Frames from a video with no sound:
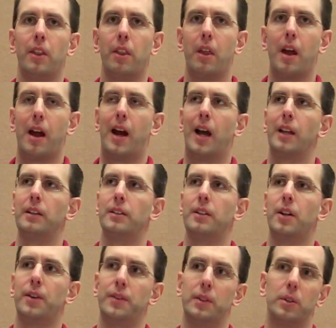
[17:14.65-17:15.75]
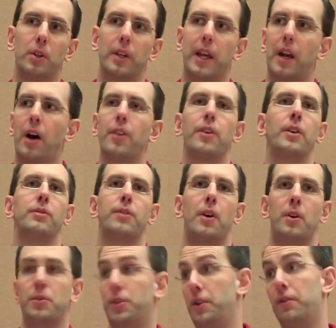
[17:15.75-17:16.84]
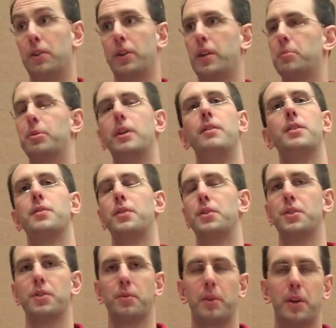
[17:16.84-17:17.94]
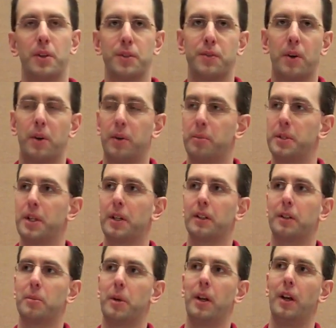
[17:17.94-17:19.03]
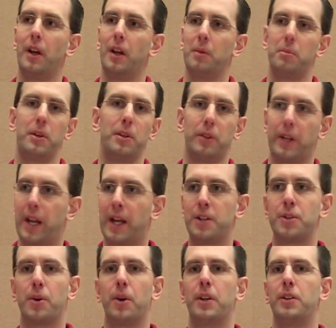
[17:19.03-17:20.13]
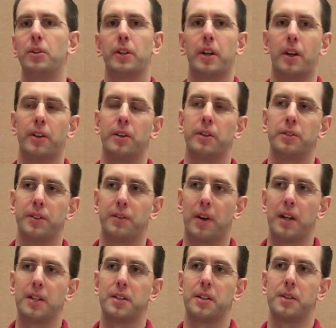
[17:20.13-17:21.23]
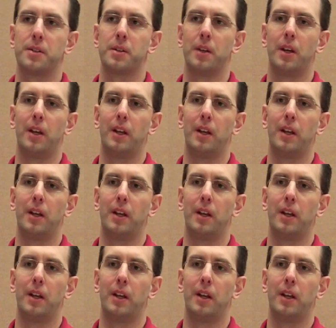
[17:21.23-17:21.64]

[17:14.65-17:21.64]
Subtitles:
that, if you look at other phones, you can look at previous versions of Windows Phone in particular, but you look at Android, you look at other devices,